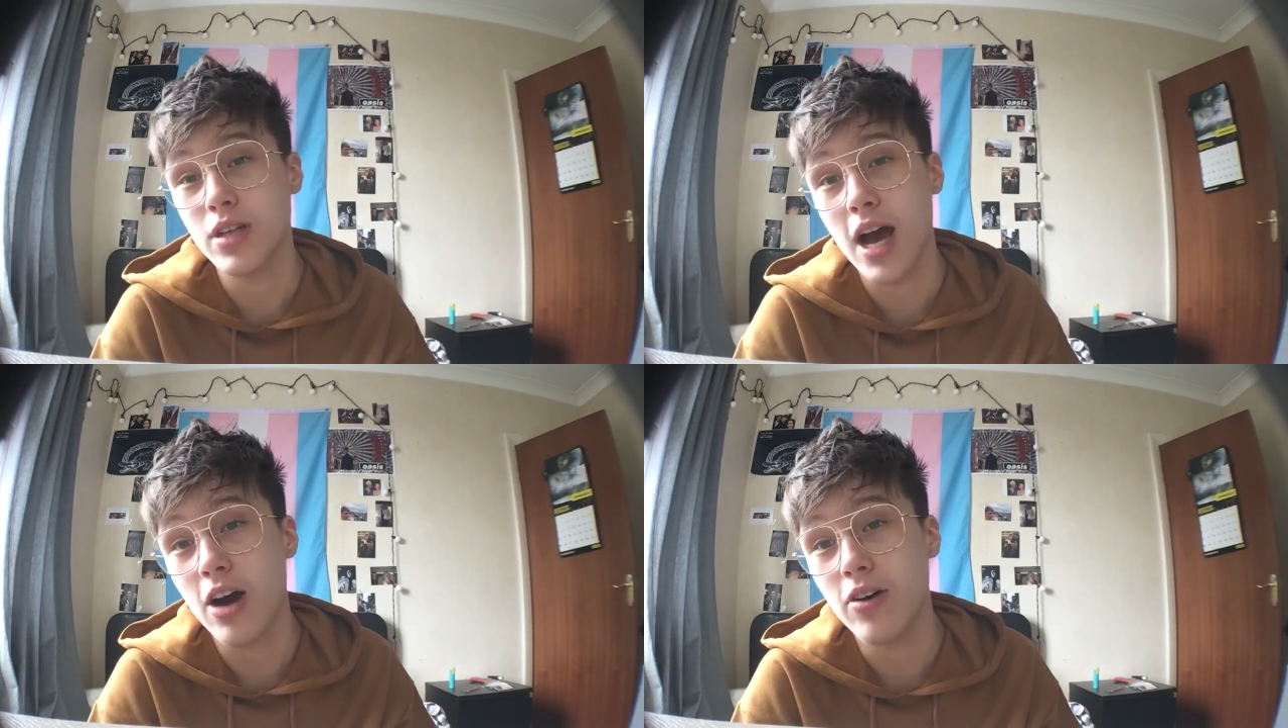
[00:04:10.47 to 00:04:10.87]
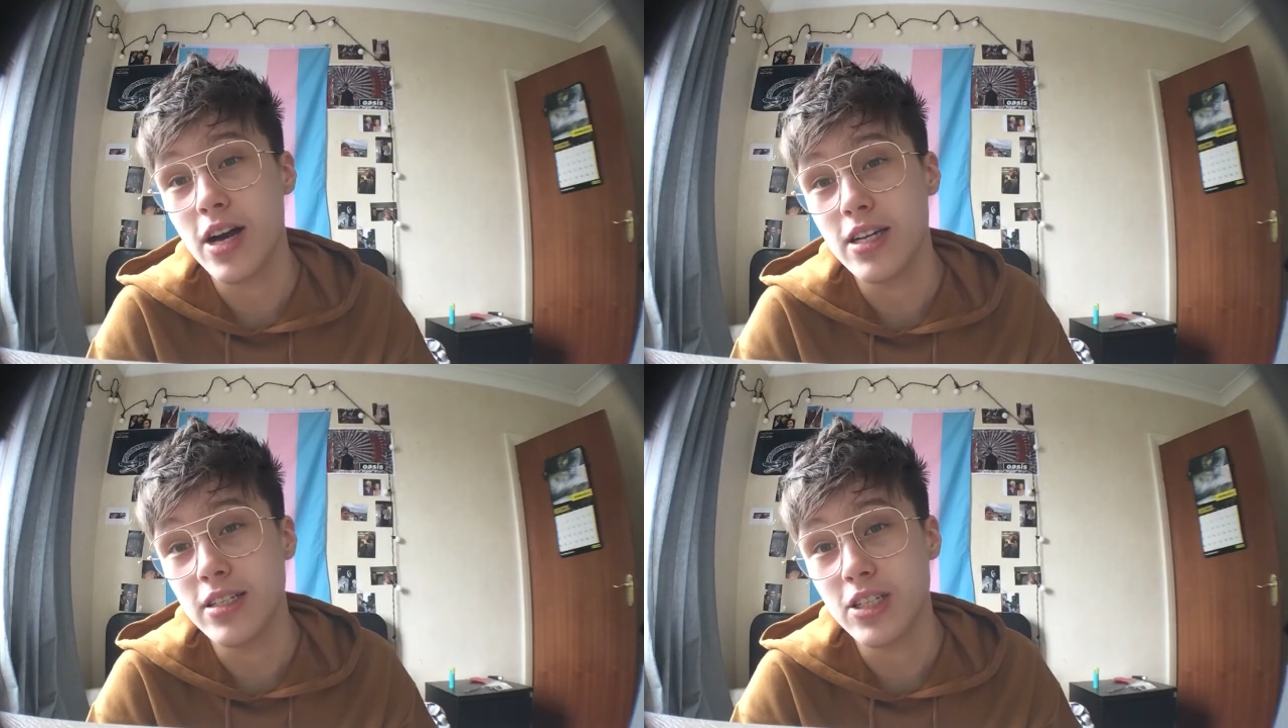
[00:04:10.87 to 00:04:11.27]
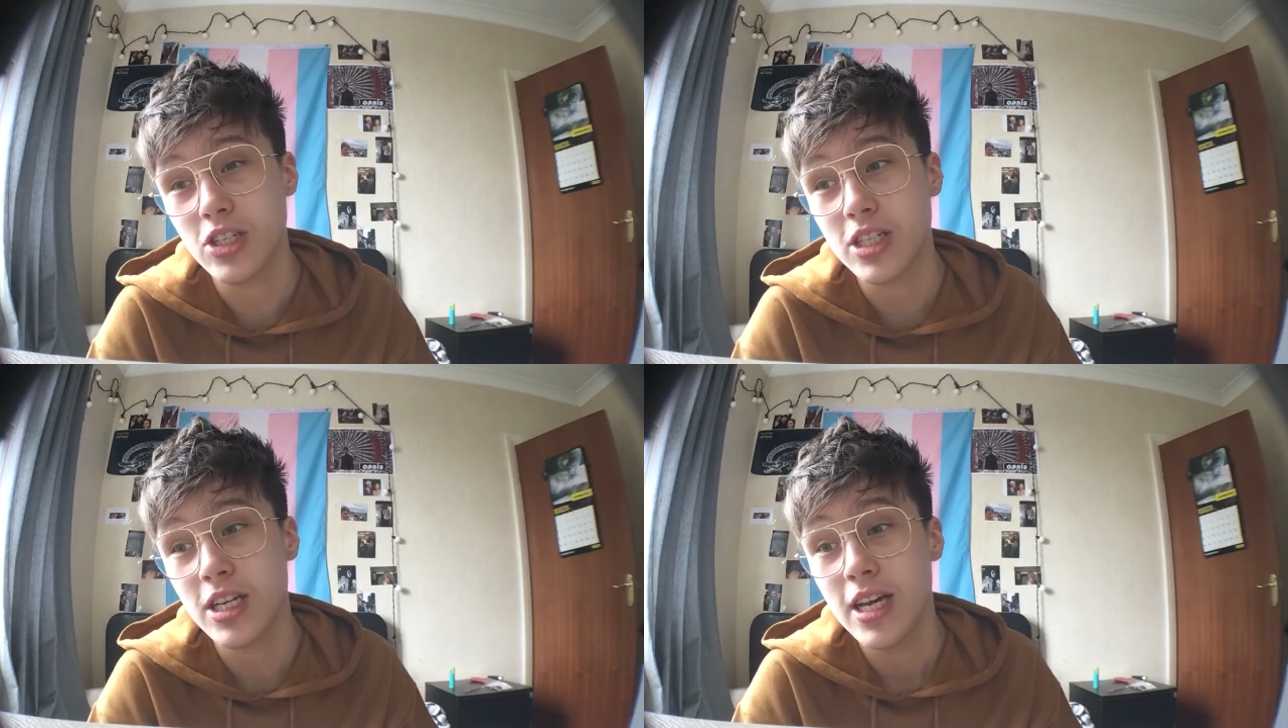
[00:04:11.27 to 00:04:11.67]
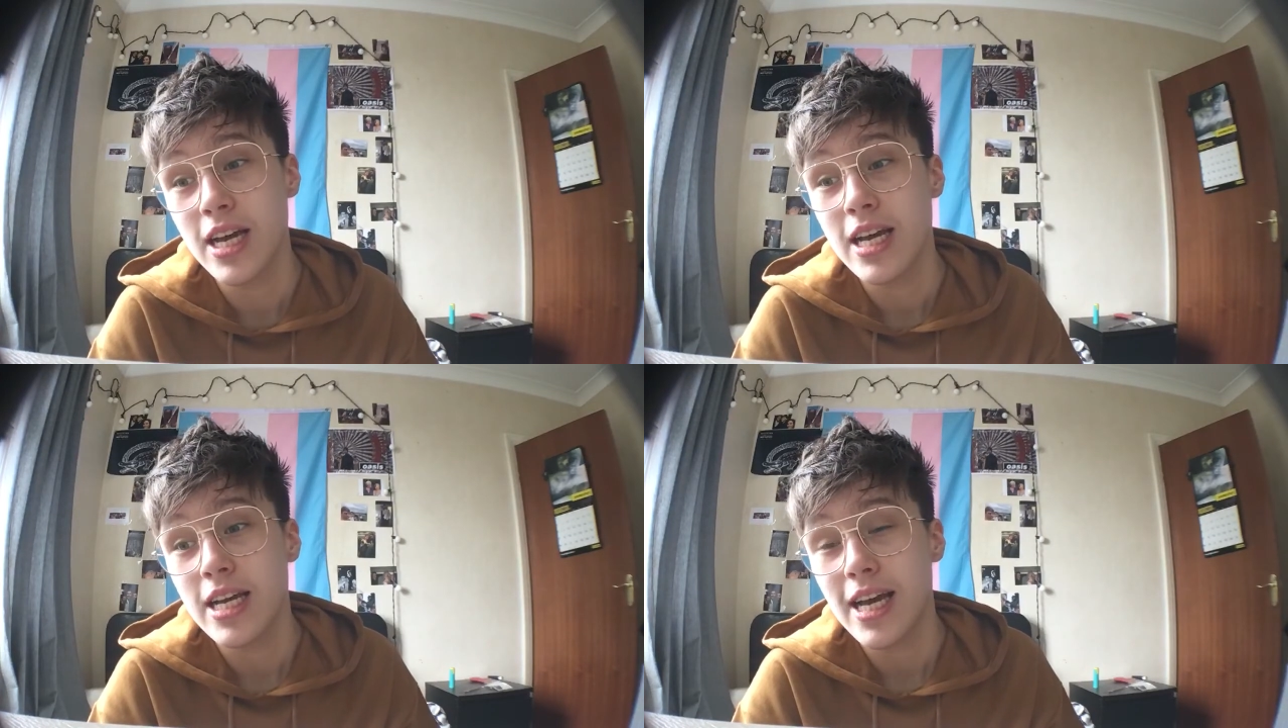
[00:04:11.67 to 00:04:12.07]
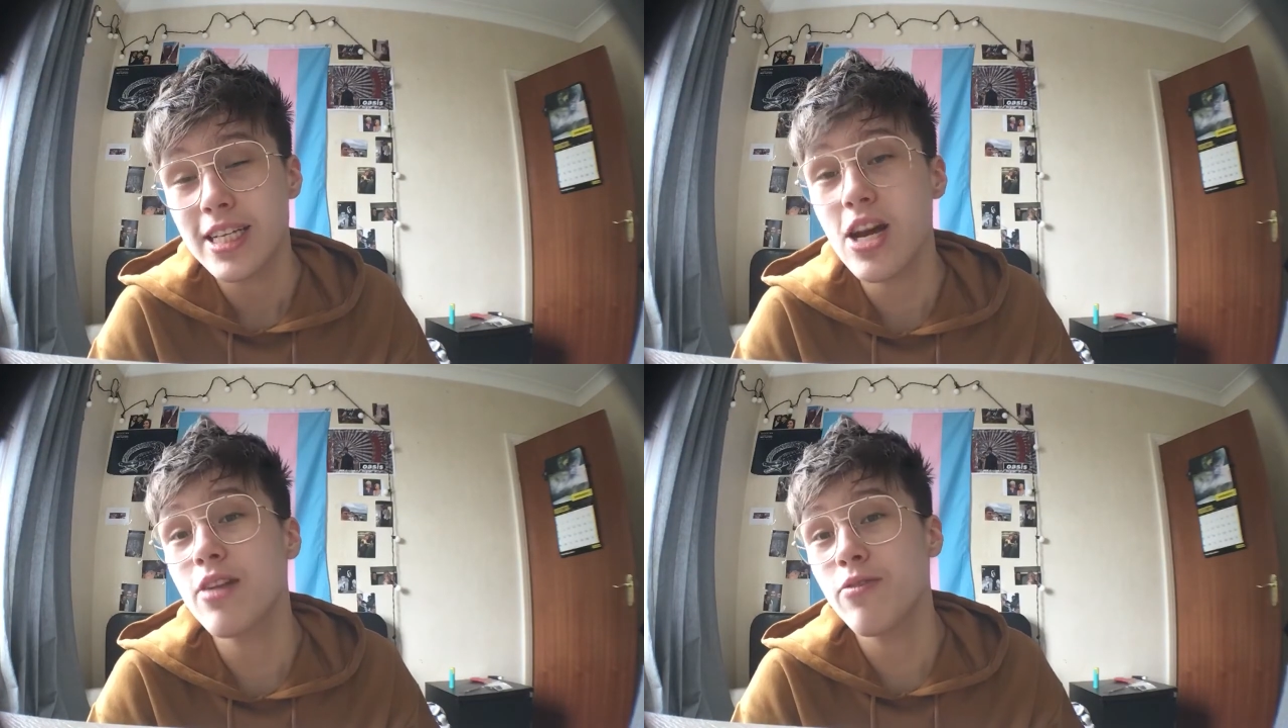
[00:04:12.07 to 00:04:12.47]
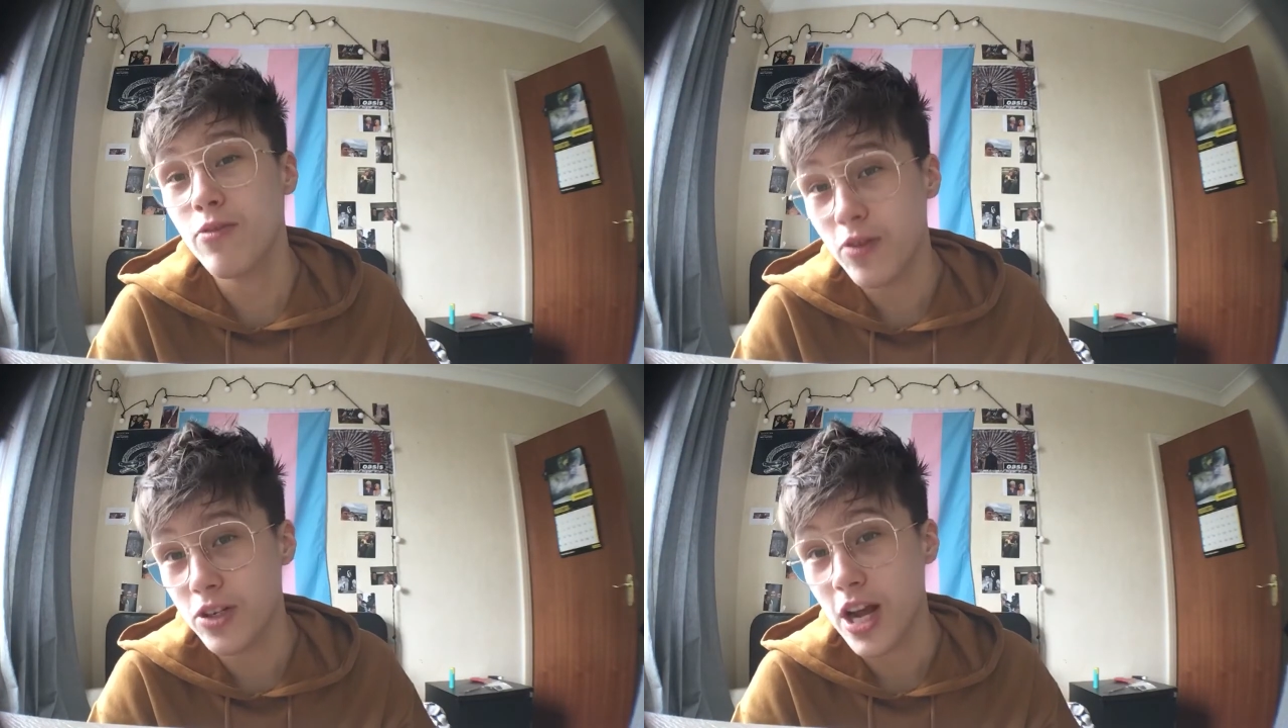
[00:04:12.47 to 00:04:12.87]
now and just excited for the future.